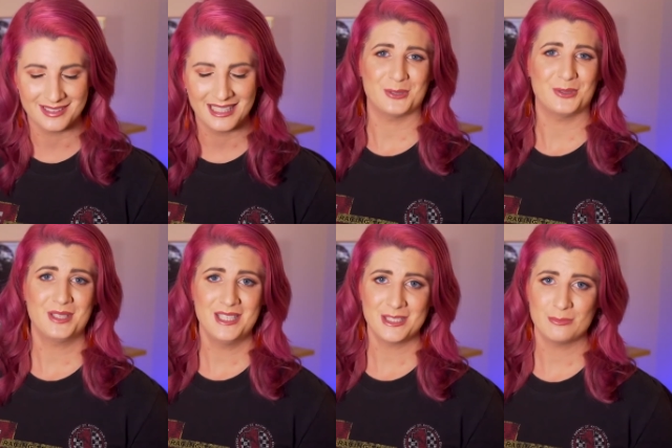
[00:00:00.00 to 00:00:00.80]
Your
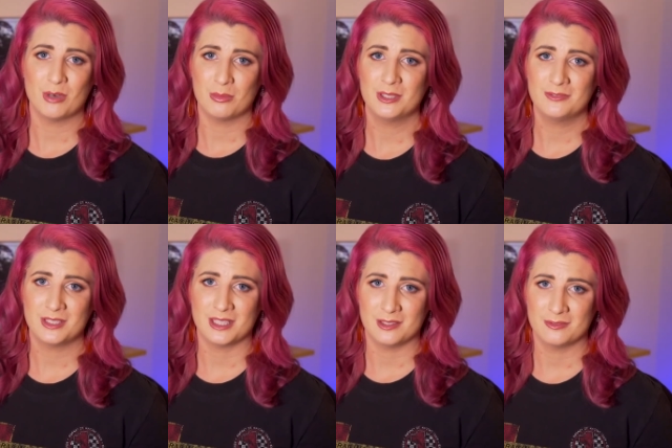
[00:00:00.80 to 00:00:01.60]
audience will probably
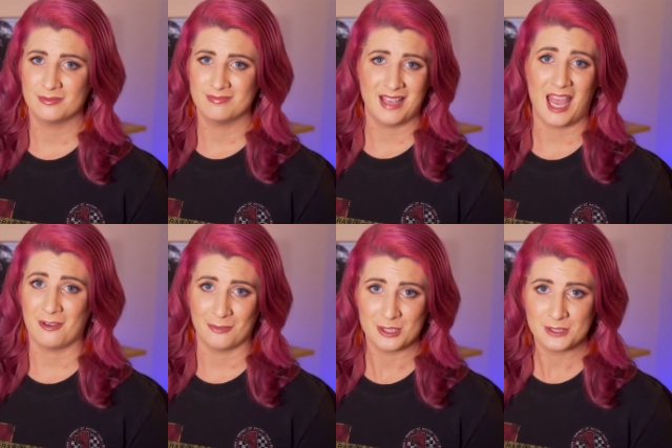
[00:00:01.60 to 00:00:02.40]
forgive
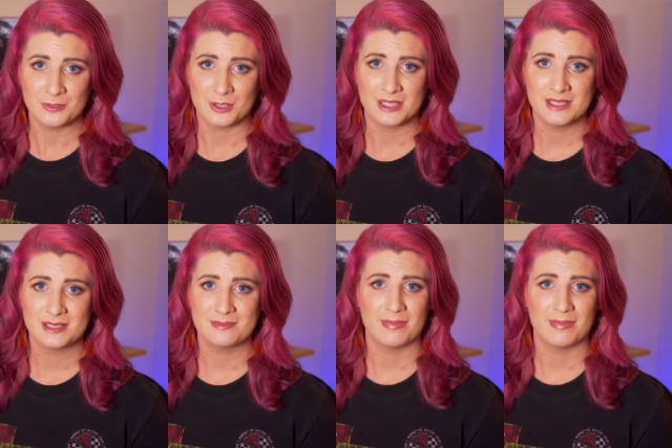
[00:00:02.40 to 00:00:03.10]
average footage,